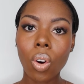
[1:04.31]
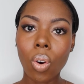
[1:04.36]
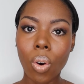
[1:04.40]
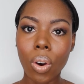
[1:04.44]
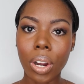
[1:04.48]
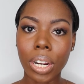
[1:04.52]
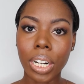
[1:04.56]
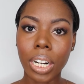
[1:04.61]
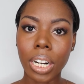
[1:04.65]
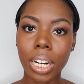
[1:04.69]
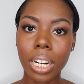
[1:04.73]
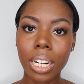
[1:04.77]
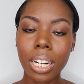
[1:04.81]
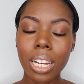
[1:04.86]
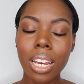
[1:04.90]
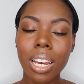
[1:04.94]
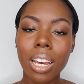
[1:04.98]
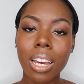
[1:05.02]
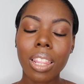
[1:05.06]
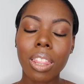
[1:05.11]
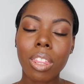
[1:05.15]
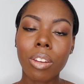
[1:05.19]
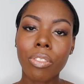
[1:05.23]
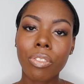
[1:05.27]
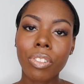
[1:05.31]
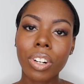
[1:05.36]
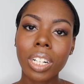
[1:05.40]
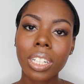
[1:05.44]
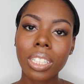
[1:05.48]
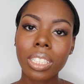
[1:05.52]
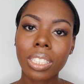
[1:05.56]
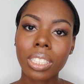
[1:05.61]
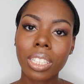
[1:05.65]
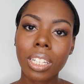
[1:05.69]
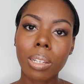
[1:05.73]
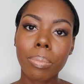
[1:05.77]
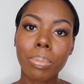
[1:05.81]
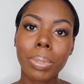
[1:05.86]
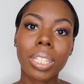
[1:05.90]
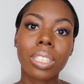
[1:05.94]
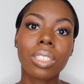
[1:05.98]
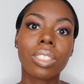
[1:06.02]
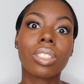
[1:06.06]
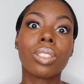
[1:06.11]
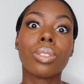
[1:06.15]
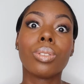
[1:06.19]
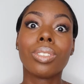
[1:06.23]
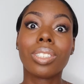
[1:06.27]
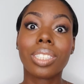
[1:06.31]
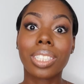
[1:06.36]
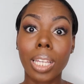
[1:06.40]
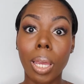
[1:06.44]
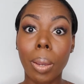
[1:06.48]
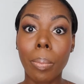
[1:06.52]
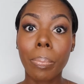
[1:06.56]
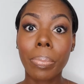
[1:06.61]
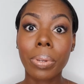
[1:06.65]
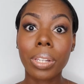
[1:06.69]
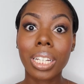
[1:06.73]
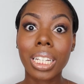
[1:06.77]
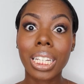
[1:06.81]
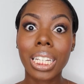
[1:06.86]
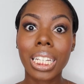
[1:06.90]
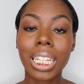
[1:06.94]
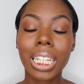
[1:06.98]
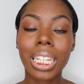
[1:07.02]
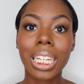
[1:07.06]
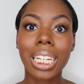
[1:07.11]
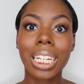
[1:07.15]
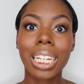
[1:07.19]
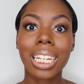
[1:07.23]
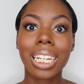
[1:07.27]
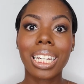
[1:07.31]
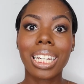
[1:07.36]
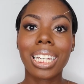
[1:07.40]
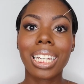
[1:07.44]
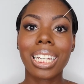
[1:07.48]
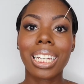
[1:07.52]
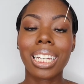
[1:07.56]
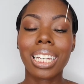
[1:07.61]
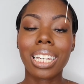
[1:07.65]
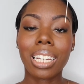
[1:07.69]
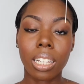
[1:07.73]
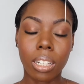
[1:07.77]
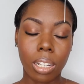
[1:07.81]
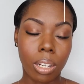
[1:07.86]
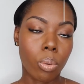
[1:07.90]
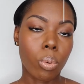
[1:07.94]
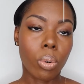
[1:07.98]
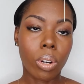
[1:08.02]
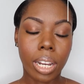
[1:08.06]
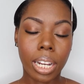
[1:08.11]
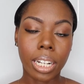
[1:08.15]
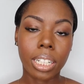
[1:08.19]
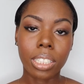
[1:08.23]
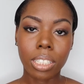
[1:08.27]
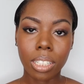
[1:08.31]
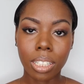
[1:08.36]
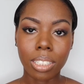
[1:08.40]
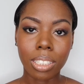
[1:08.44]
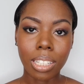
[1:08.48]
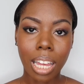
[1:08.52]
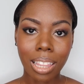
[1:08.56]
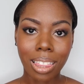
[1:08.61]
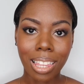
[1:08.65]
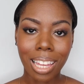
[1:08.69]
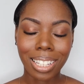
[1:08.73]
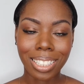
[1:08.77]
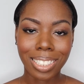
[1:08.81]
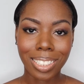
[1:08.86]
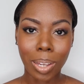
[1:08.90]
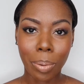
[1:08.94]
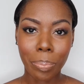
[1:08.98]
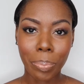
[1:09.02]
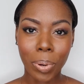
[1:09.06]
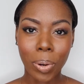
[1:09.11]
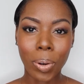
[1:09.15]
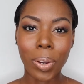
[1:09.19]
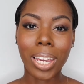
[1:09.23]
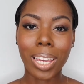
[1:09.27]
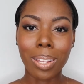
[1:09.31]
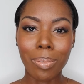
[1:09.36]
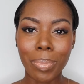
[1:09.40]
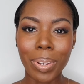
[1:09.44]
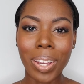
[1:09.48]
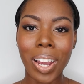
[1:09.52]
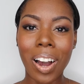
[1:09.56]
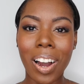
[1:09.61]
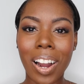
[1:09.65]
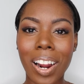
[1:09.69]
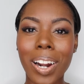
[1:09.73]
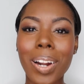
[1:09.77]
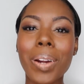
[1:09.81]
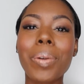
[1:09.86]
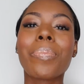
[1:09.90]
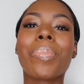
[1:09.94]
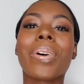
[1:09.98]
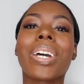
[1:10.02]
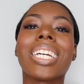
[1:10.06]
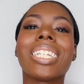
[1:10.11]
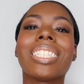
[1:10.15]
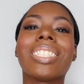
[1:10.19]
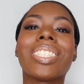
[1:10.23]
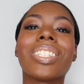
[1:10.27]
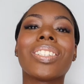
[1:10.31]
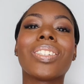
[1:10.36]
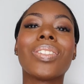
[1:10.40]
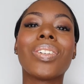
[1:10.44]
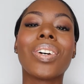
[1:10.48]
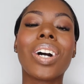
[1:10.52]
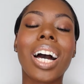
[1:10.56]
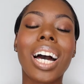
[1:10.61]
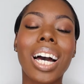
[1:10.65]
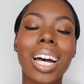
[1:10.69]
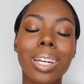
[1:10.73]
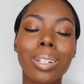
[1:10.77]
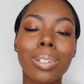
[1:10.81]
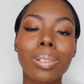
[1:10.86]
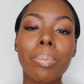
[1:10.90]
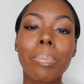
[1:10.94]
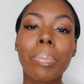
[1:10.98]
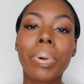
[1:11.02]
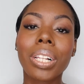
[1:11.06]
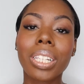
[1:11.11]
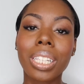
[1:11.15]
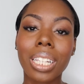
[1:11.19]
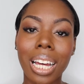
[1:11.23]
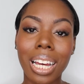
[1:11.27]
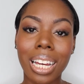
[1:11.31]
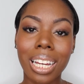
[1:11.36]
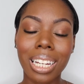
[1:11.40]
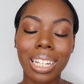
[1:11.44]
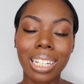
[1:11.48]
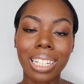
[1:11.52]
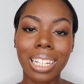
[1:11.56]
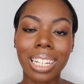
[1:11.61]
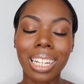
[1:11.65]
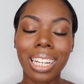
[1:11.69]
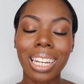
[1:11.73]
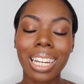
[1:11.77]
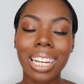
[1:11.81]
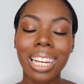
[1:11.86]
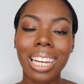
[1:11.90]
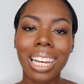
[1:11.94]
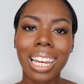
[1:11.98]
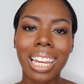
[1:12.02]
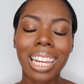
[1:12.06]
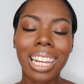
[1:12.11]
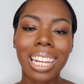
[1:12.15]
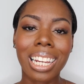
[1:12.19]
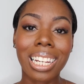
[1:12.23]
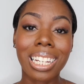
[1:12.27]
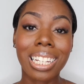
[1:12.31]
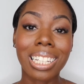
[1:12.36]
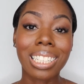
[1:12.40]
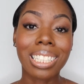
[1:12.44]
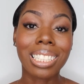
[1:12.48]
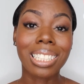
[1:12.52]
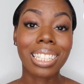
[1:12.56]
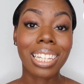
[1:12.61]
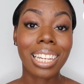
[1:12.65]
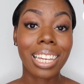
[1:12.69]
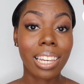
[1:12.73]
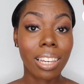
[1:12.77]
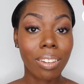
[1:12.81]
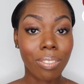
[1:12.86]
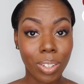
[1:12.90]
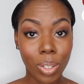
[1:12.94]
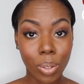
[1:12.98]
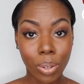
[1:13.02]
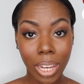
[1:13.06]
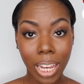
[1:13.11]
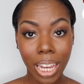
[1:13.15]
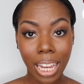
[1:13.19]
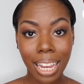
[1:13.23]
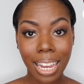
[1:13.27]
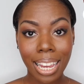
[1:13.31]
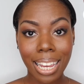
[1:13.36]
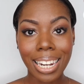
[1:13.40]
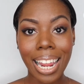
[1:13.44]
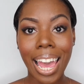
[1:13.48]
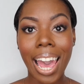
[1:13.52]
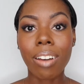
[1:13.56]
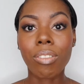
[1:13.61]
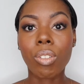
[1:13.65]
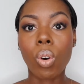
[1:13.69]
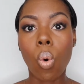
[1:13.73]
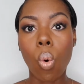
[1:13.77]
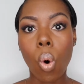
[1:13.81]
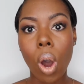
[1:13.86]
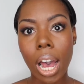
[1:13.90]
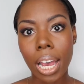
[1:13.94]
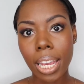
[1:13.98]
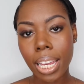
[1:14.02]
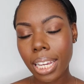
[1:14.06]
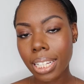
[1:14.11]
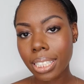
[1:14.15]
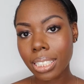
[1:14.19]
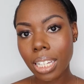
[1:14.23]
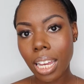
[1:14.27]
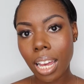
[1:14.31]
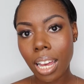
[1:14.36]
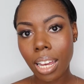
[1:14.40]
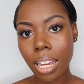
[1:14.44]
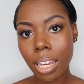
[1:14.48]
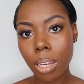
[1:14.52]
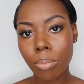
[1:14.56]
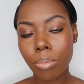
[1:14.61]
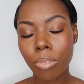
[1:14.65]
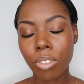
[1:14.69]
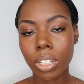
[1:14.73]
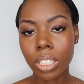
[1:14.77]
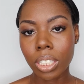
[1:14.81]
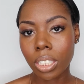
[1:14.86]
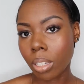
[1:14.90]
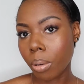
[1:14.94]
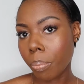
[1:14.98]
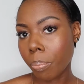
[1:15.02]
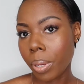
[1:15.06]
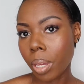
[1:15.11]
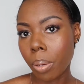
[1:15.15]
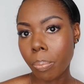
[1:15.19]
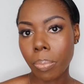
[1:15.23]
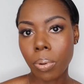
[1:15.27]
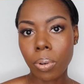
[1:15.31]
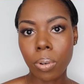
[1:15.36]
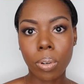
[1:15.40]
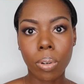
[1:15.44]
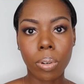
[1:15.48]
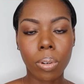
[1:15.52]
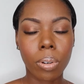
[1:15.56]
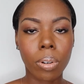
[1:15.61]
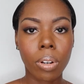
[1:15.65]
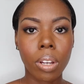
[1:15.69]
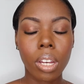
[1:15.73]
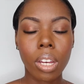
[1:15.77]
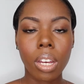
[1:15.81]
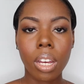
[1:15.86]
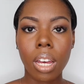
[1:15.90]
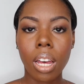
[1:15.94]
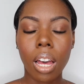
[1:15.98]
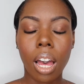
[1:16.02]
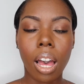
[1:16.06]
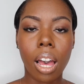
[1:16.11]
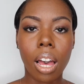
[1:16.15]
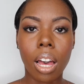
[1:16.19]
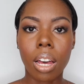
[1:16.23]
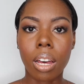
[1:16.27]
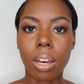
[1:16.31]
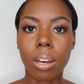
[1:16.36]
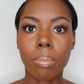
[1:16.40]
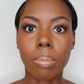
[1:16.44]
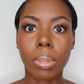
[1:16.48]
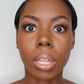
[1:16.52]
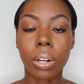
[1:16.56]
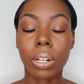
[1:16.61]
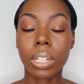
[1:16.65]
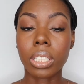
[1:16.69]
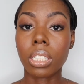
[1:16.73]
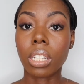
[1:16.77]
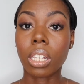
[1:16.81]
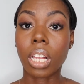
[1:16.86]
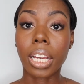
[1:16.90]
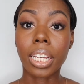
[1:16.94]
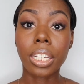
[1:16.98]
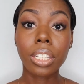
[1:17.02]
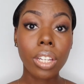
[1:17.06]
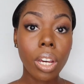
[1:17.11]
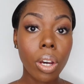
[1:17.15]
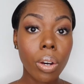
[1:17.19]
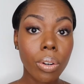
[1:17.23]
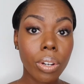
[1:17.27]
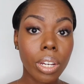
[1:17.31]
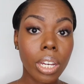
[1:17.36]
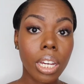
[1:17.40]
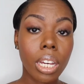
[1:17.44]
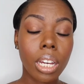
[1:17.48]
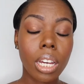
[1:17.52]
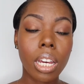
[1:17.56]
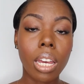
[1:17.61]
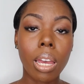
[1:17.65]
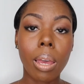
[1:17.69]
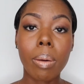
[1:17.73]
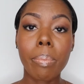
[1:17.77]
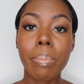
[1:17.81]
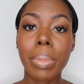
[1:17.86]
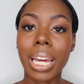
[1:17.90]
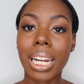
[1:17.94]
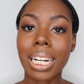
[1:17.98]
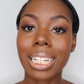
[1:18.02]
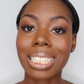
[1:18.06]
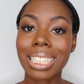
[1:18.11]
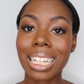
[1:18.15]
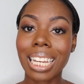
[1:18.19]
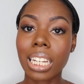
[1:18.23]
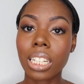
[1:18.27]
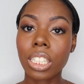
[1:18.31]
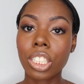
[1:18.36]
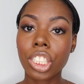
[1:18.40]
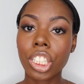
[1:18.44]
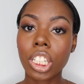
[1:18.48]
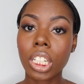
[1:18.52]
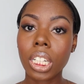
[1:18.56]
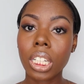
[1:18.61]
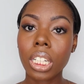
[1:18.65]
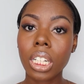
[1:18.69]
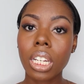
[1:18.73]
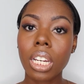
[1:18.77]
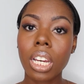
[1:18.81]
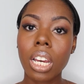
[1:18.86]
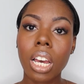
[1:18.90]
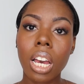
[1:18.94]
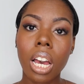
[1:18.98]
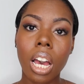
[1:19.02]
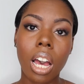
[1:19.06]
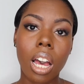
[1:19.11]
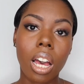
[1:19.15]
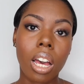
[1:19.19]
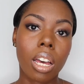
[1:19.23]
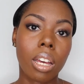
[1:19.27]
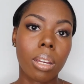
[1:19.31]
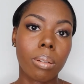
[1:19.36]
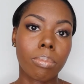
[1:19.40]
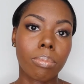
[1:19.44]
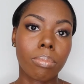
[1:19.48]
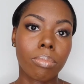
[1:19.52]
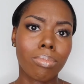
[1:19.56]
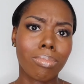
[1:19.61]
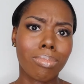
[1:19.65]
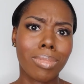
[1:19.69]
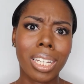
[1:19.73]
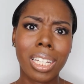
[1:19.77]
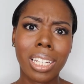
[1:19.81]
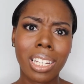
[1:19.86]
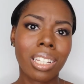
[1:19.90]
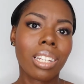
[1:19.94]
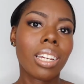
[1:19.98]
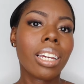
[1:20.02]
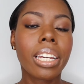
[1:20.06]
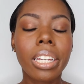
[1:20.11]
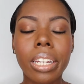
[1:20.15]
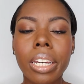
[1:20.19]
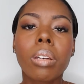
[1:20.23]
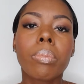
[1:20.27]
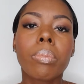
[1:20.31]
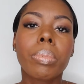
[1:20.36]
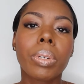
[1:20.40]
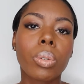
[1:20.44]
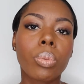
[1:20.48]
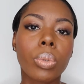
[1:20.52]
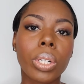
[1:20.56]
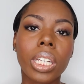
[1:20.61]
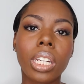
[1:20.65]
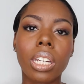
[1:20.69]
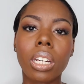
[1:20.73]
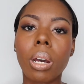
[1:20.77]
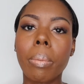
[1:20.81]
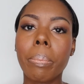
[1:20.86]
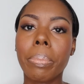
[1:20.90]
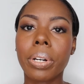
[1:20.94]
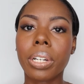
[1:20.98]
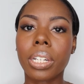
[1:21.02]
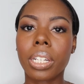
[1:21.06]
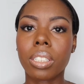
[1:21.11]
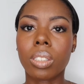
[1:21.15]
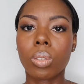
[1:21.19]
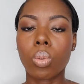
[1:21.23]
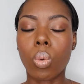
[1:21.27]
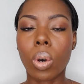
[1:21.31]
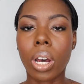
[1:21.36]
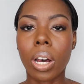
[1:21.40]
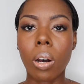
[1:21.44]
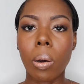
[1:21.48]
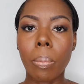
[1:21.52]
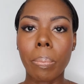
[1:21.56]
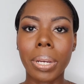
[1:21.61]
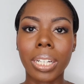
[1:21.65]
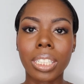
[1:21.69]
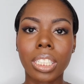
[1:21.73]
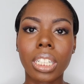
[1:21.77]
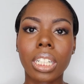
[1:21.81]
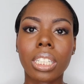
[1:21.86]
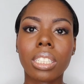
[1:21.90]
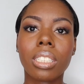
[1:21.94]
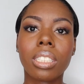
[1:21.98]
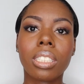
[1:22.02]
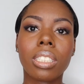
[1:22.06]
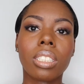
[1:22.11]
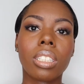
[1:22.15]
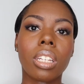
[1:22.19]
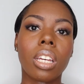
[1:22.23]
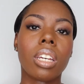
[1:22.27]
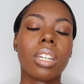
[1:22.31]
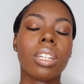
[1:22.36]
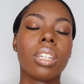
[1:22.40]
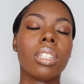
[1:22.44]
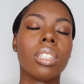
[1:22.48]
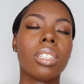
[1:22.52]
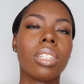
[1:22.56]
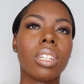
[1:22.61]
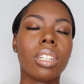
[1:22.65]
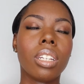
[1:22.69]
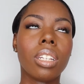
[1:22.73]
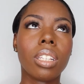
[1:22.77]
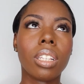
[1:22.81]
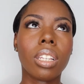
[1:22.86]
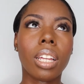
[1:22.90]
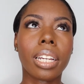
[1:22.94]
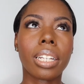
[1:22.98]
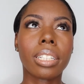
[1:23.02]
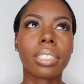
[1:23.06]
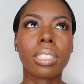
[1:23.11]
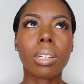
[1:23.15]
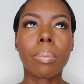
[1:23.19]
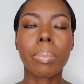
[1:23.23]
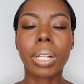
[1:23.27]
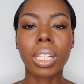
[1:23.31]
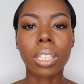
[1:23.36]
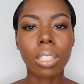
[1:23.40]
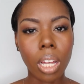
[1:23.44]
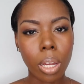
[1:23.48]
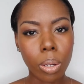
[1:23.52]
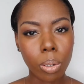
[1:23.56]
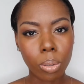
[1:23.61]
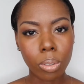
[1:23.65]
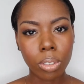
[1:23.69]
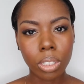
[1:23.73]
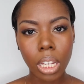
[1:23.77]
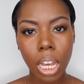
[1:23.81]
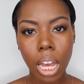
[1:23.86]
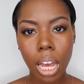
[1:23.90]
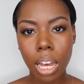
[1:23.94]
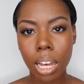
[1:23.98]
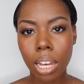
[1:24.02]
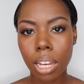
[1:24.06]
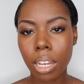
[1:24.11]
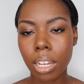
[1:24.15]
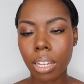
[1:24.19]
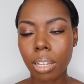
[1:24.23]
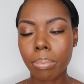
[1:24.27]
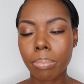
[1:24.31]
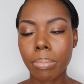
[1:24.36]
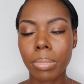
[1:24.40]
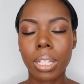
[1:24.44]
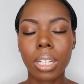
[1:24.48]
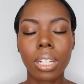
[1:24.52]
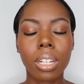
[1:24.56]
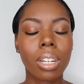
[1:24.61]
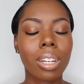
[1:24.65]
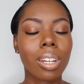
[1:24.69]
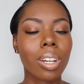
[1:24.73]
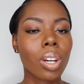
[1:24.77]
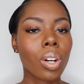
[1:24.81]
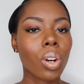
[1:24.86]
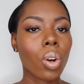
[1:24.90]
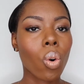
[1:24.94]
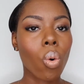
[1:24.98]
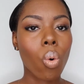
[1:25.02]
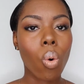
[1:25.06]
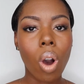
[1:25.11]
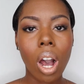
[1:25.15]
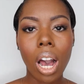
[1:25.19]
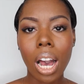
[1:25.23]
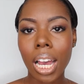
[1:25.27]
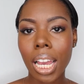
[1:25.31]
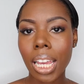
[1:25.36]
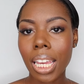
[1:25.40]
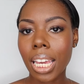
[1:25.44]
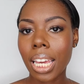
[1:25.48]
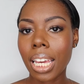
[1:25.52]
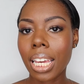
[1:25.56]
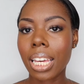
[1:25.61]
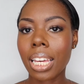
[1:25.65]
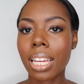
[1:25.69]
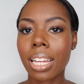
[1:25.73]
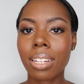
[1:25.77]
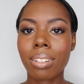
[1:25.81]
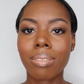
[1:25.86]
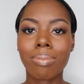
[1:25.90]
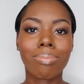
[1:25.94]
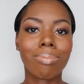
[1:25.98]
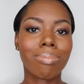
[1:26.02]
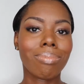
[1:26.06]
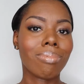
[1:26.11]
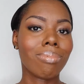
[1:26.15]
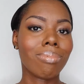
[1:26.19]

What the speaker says: order, the first tip is to simply, well, actually, it's not that simple. It can be hard, but to unplug. And if you can, have quiet time. For some people, they're into like yoga and meditation. And it could be reading a book as well, but just like some alone time, quiet,